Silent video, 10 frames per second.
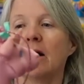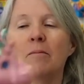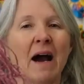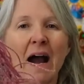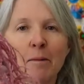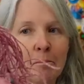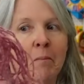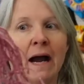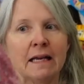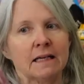Um, I
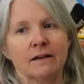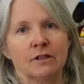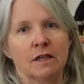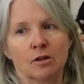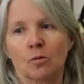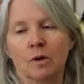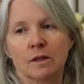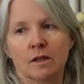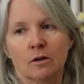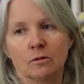might have another one,
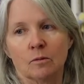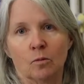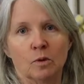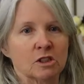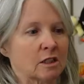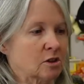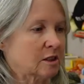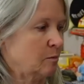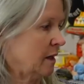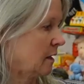though, which I'll
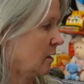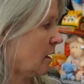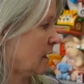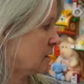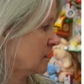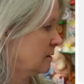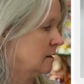just make a lot.